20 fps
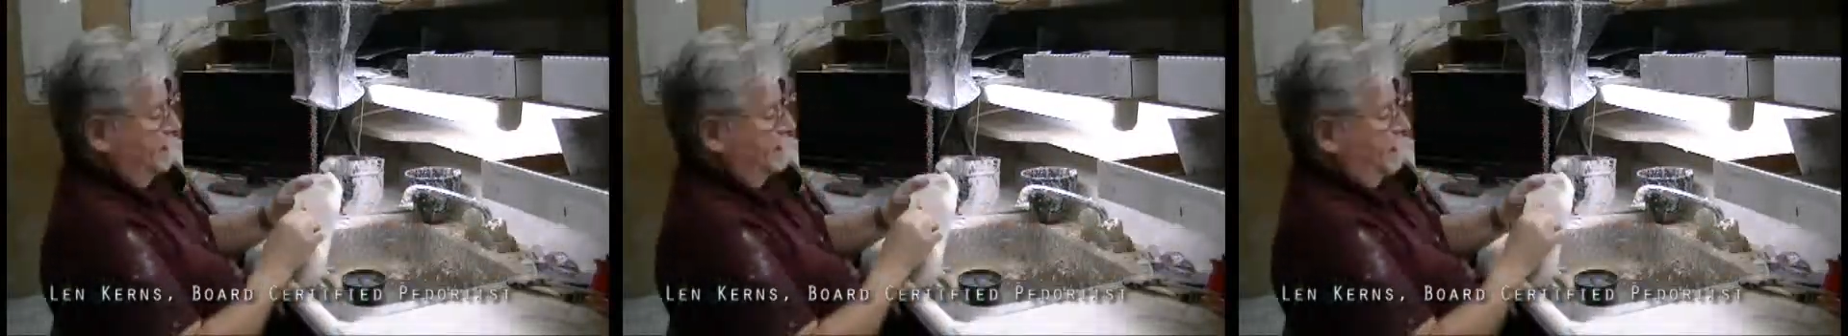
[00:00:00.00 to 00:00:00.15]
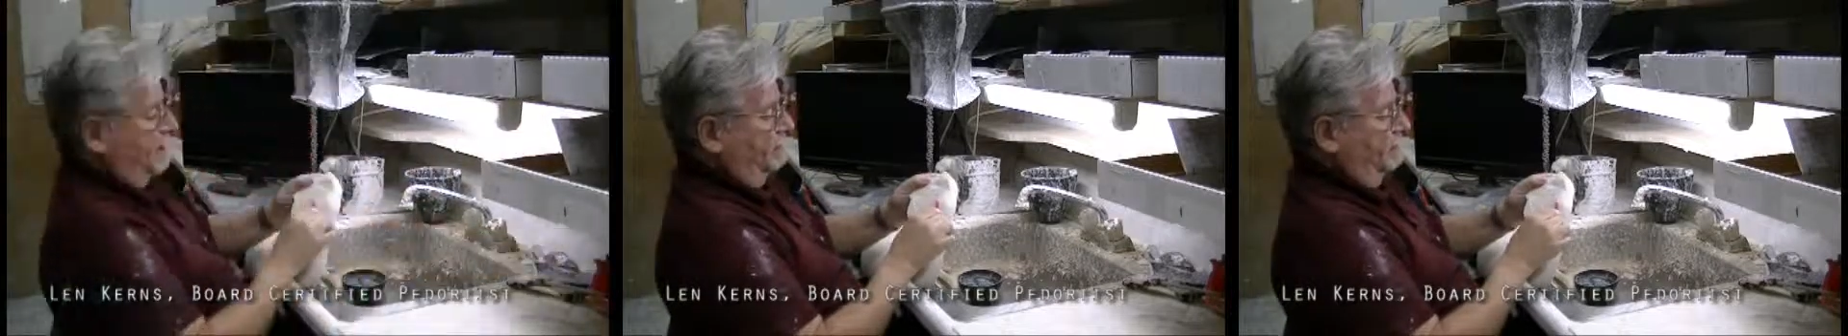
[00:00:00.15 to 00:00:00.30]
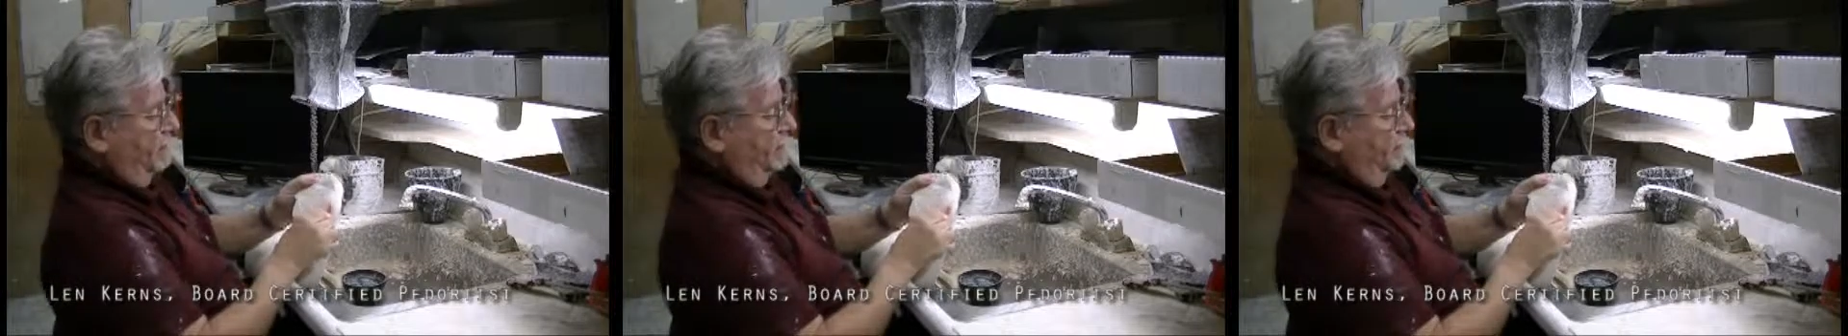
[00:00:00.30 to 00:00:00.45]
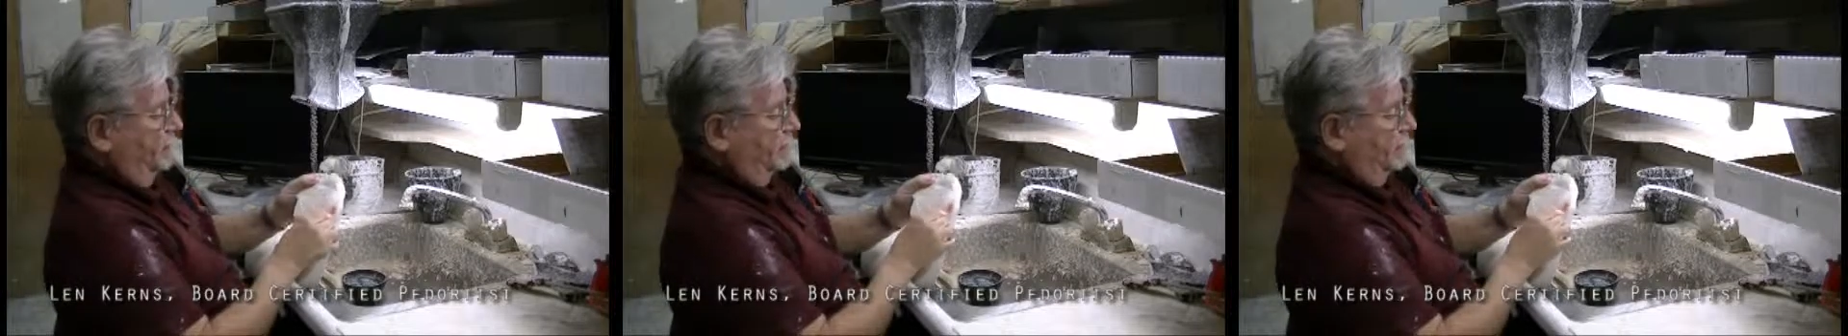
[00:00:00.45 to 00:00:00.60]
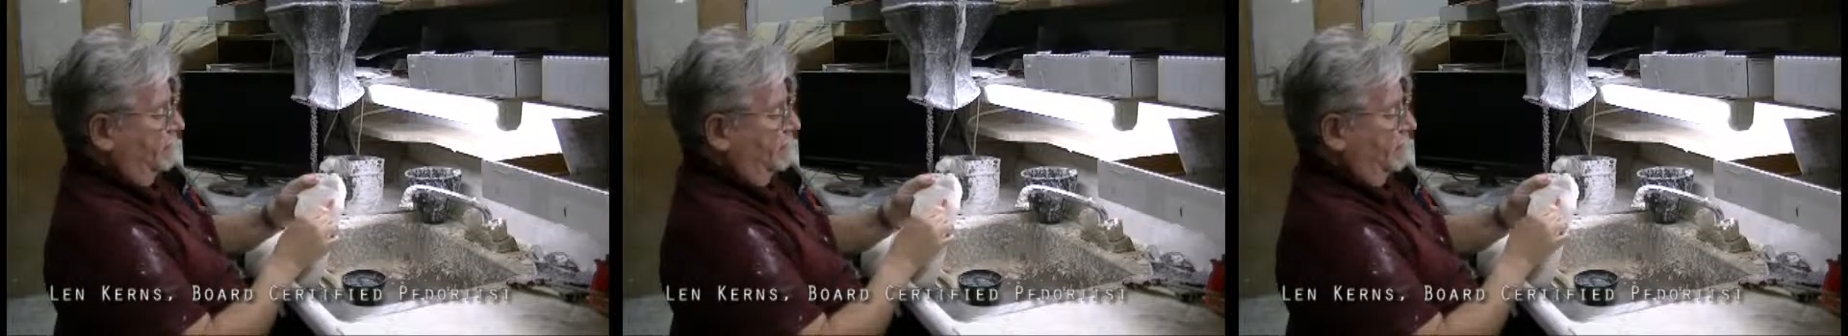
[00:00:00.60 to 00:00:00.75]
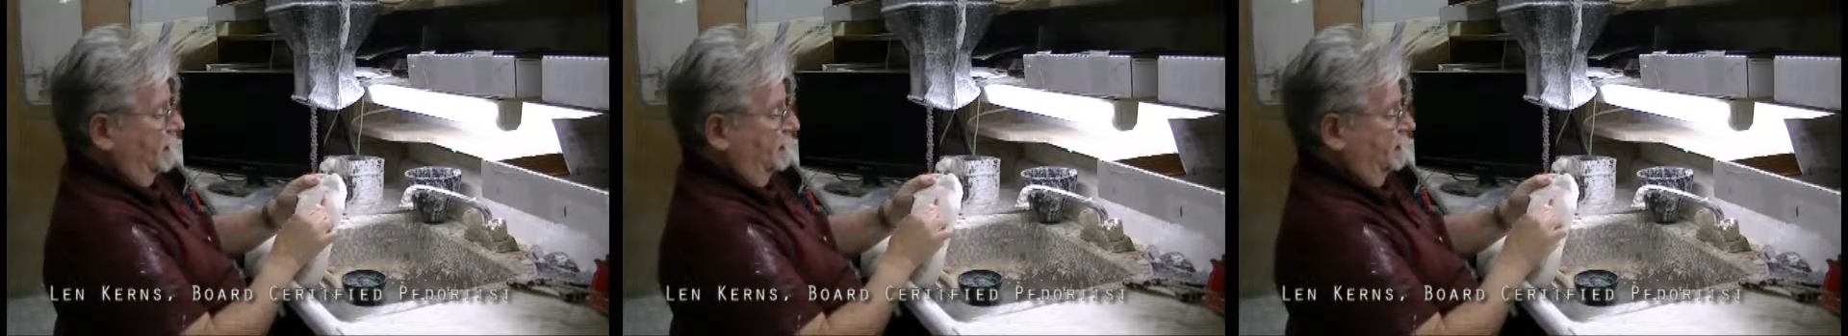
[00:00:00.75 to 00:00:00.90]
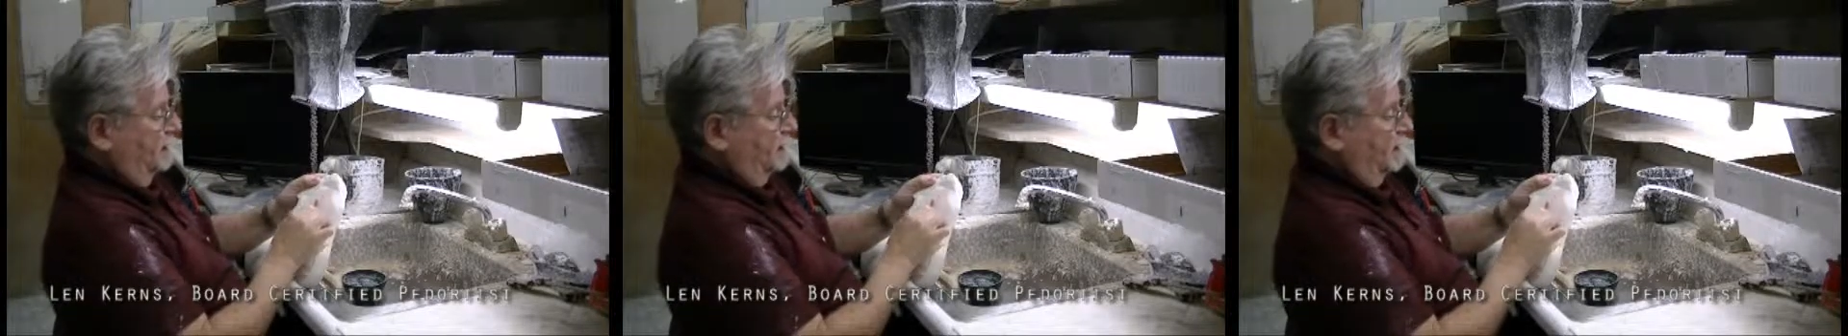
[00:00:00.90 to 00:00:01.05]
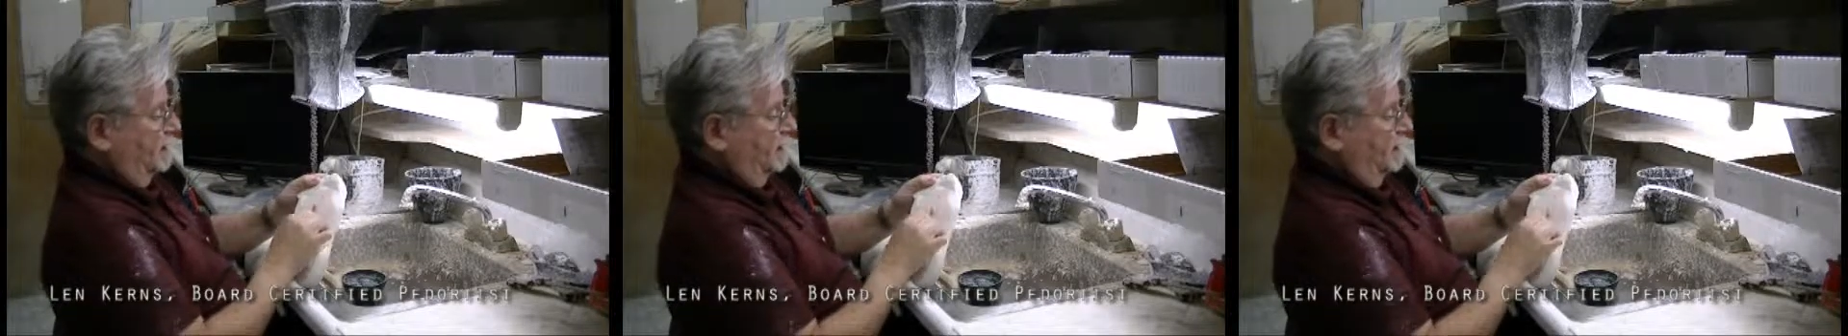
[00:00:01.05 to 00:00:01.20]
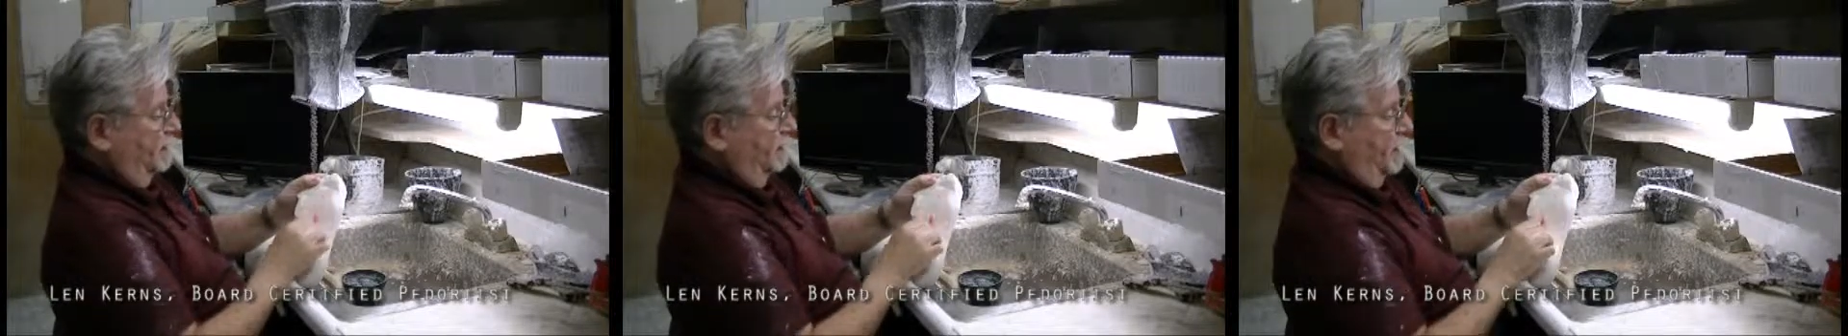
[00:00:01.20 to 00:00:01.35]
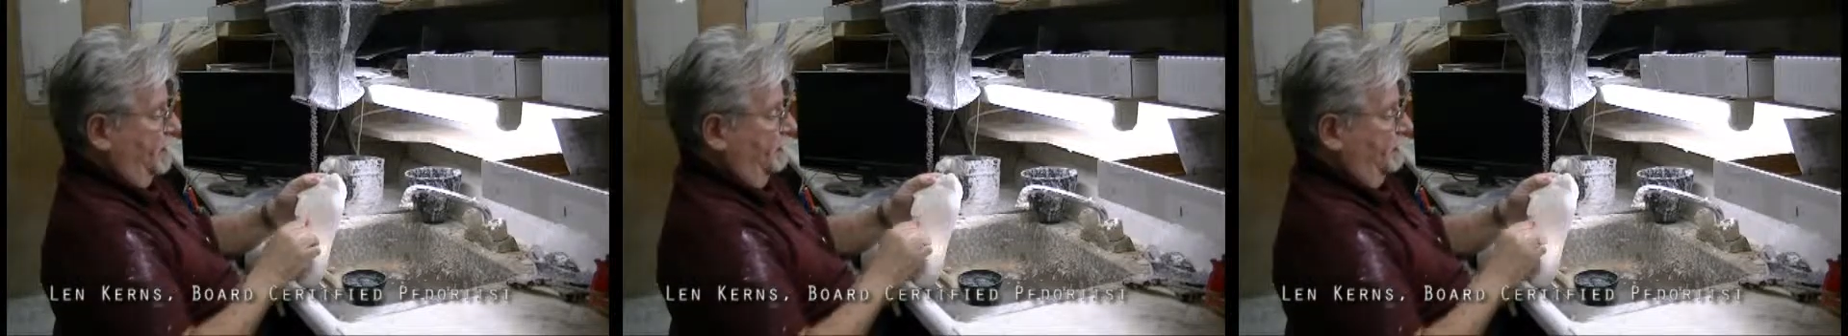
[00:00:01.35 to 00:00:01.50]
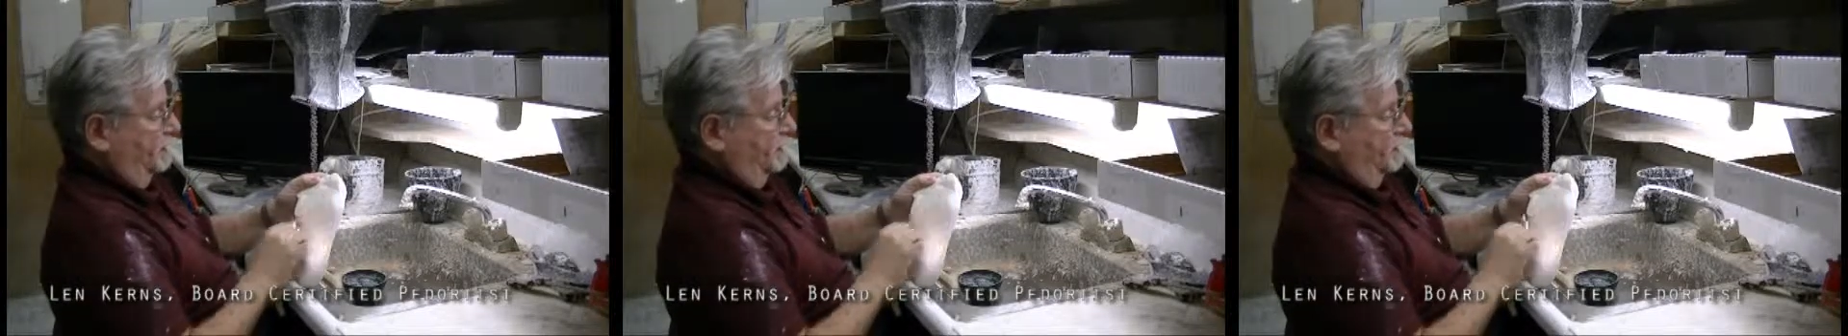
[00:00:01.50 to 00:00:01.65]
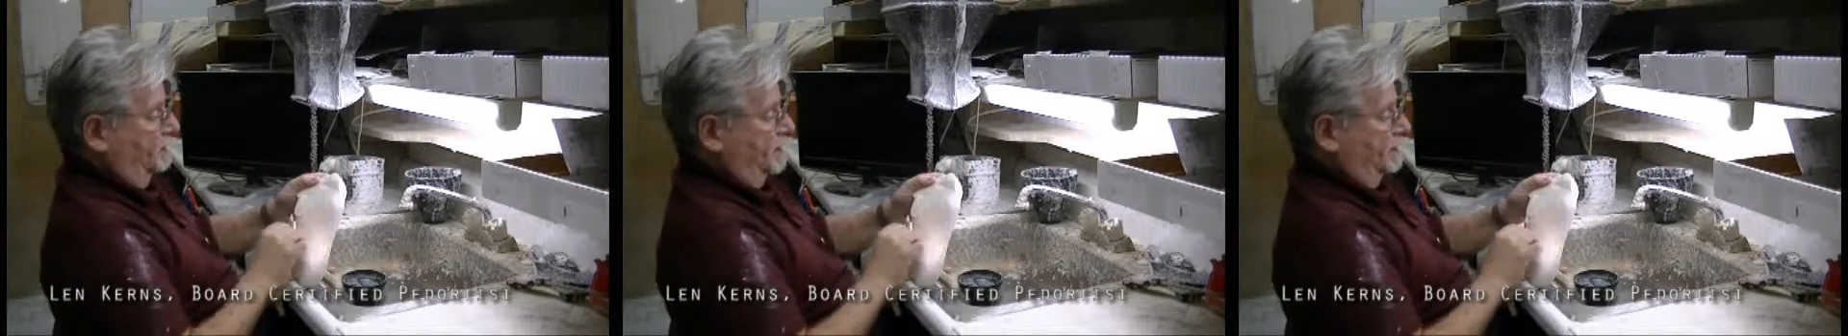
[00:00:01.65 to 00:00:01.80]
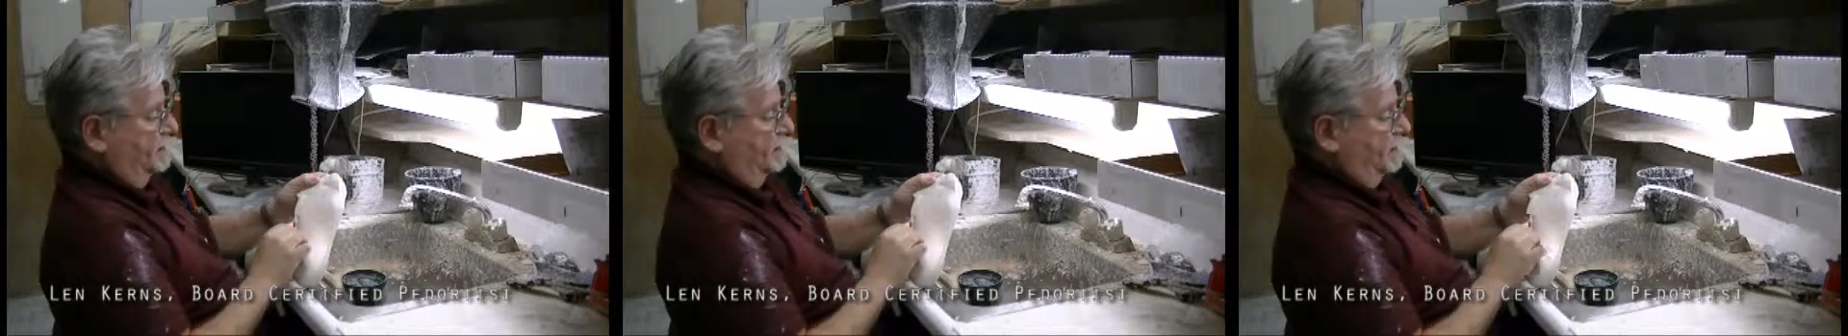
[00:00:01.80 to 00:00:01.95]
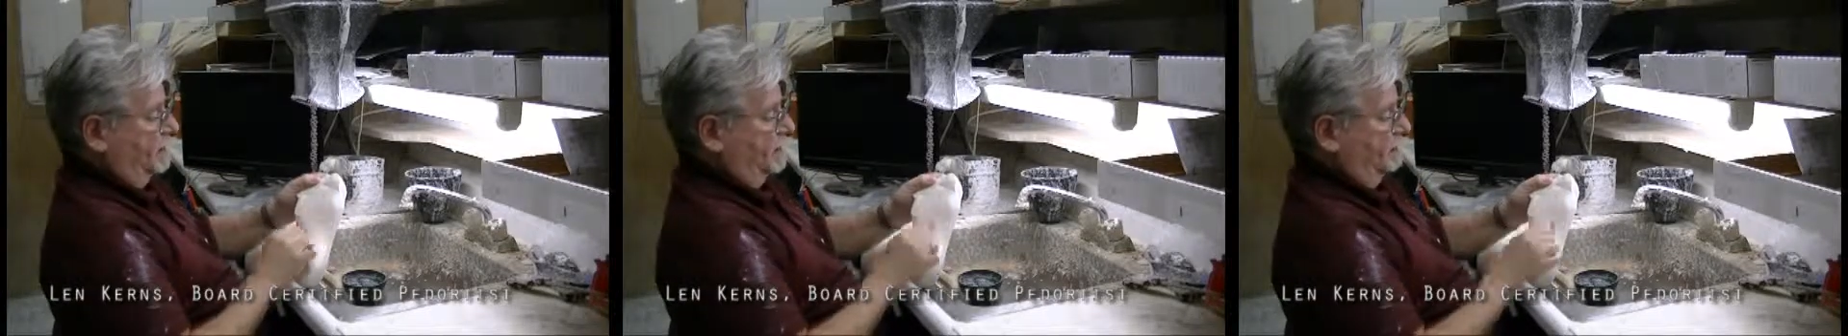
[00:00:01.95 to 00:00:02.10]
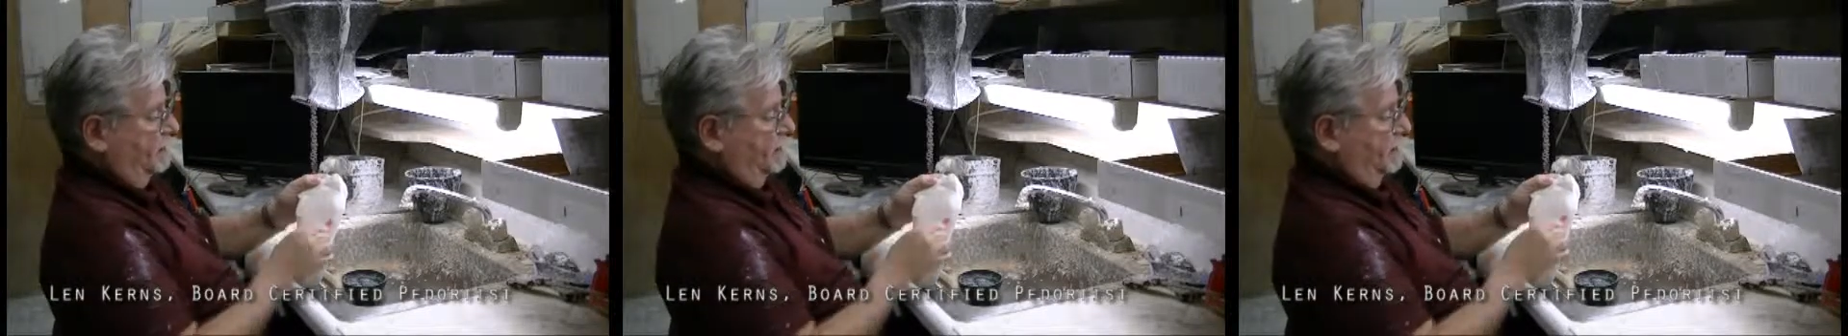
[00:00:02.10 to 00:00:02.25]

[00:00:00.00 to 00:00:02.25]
area with the lumps and the bumps missing